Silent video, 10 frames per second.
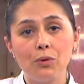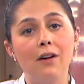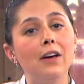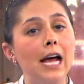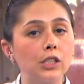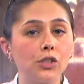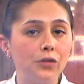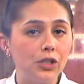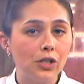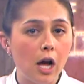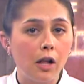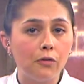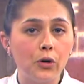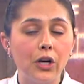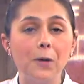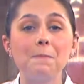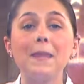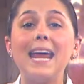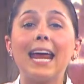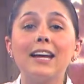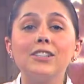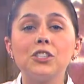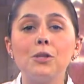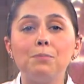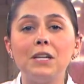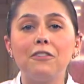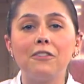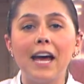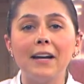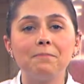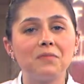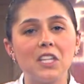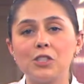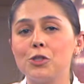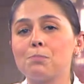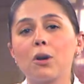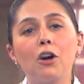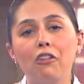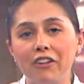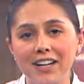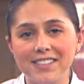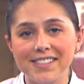We have extra virgin olive oil and the beef fat. This is perfect.